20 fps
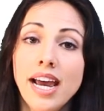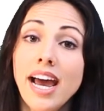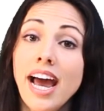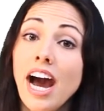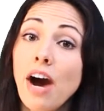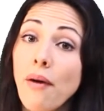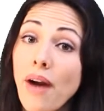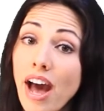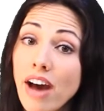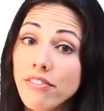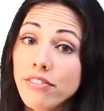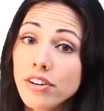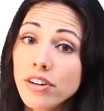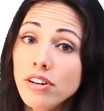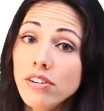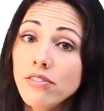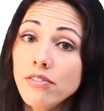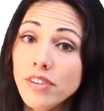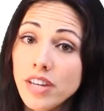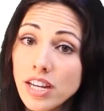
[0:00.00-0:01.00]

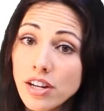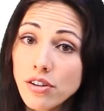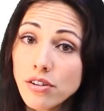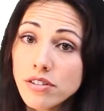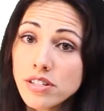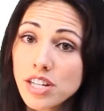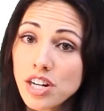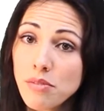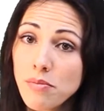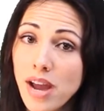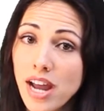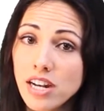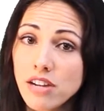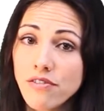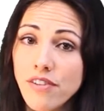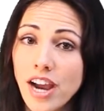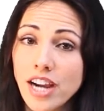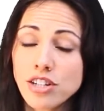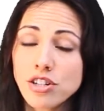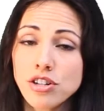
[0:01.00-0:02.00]
However, vehicles that are
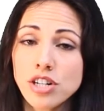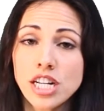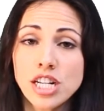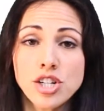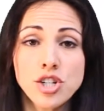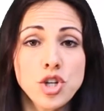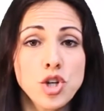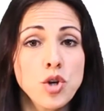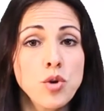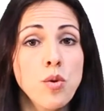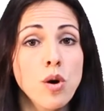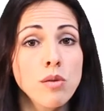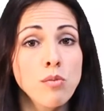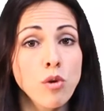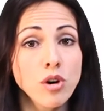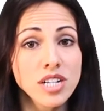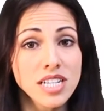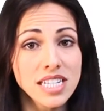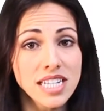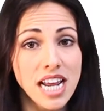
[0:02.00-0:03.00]
manufactured in 2 or
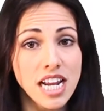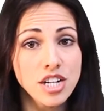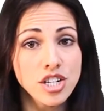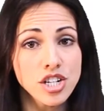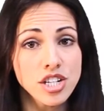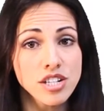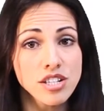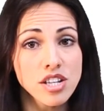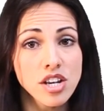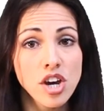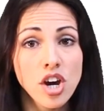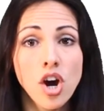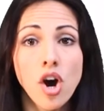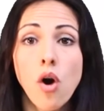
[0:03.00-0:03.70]
more stages